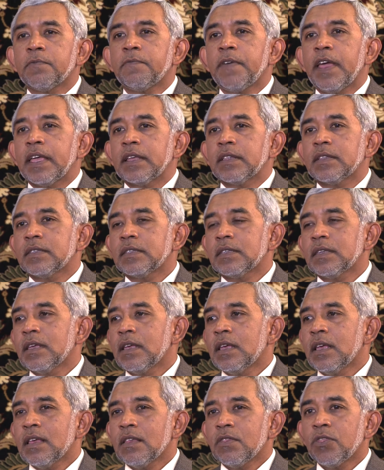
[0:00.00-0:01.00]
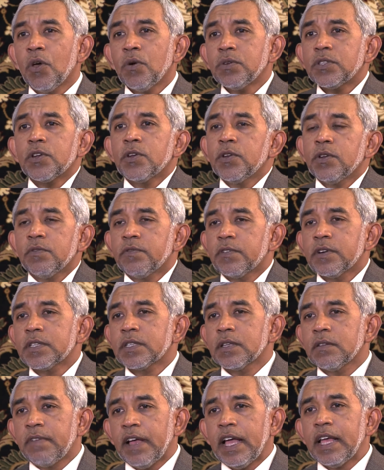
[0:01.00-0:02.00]
faiths, those are
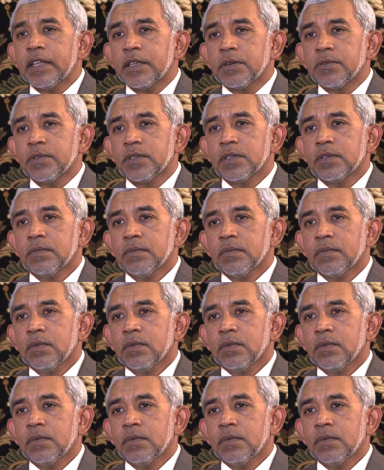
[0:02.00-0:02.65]
universal values.